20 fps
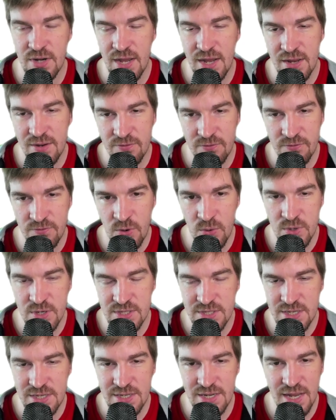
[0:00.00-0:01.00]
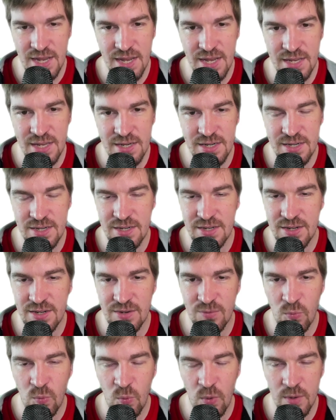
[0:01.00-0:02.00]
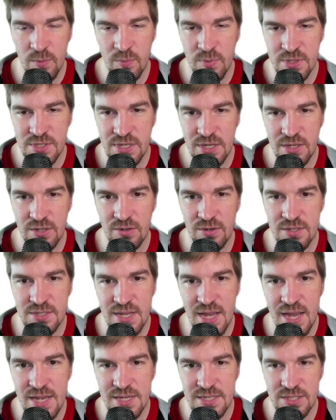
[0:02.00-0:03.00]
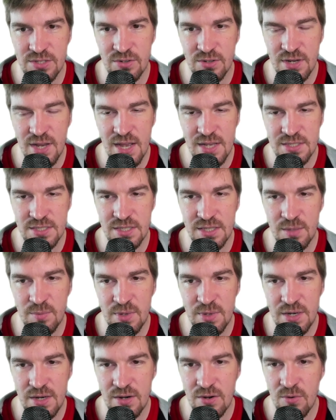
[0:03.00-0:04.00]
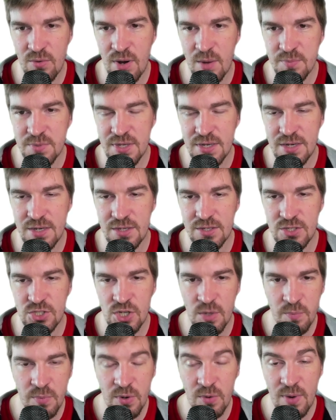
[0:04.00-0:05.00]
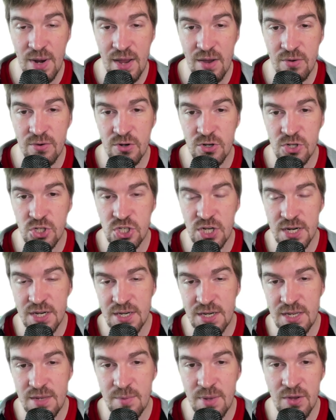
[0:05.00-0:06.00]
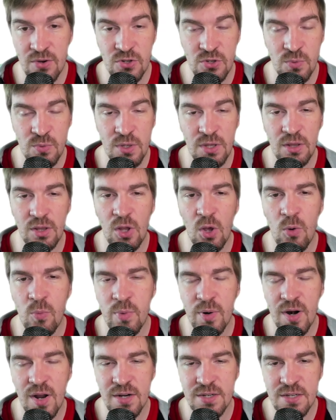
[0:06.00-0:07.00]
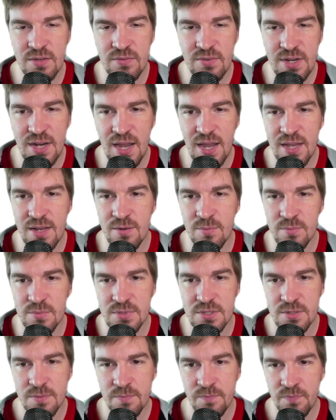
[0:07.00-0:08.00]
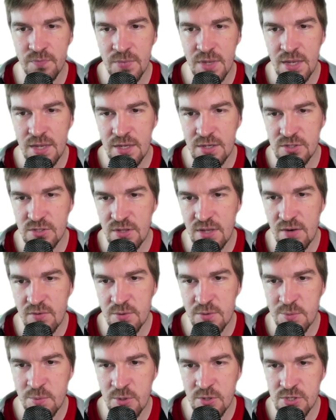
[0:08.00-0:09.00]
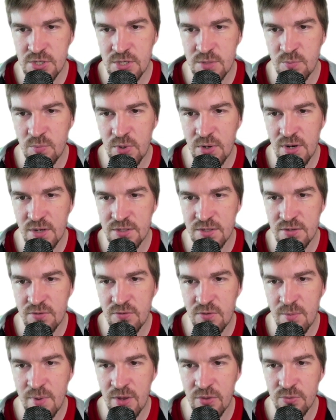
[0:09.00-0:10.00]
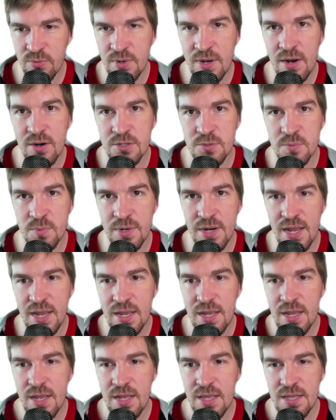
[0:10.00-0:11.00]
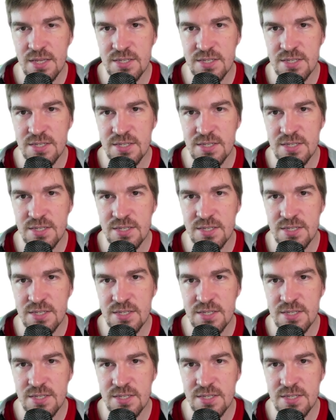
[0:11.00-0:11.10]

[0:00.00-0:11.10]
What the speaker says: They're not focusing on one particular task. They're constantly being interrupted and jumping around or checking email or doing low productivity items. So the average person productive for about 3 hours per day.